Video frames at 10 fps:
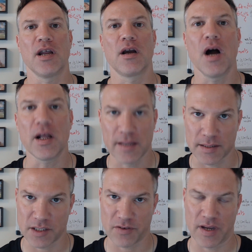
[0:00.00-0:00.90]

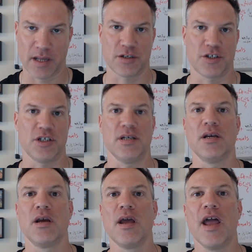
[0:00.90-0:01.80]
content strategy,
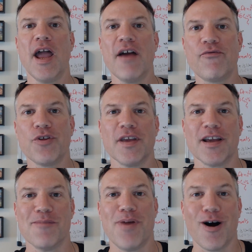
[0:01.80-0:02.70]

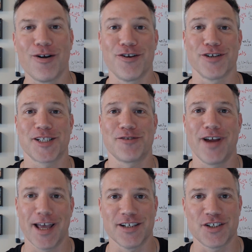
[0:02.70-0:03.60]
everything about your
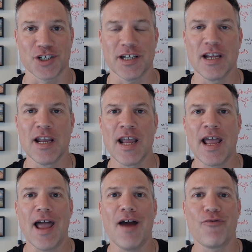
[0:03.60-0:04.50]
strategy,
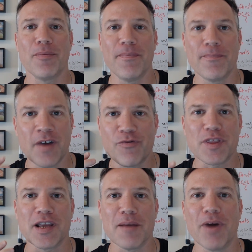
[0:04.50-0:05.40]

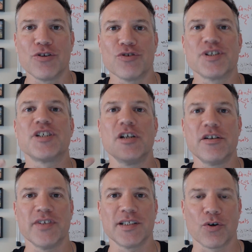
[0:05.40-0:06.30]
everything about your
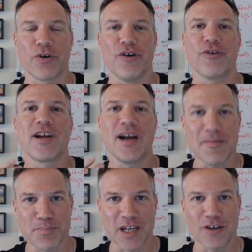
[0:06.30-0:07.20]
service or your
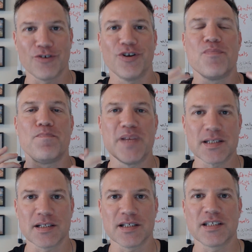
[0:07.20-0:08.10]
company or your
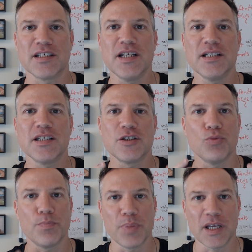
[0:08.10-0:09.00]
business needs to
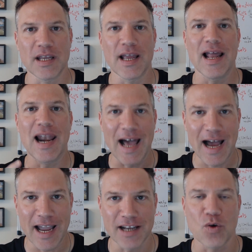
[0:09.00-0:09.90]
be
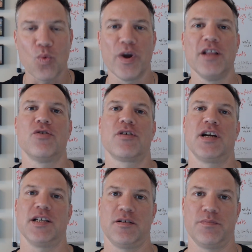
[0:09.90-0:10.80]
aligned with your
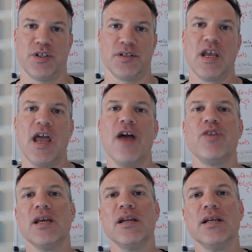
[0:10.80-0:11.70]
customers.
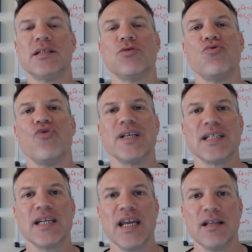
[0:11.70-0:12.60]
Everything needs to
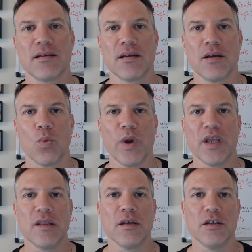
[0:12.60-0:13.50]
resonate
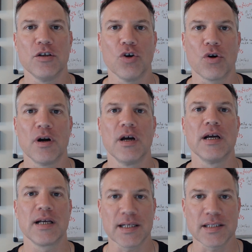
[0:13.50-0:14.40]
with your
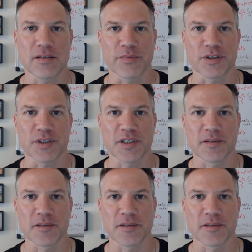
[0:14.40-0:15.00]
customers.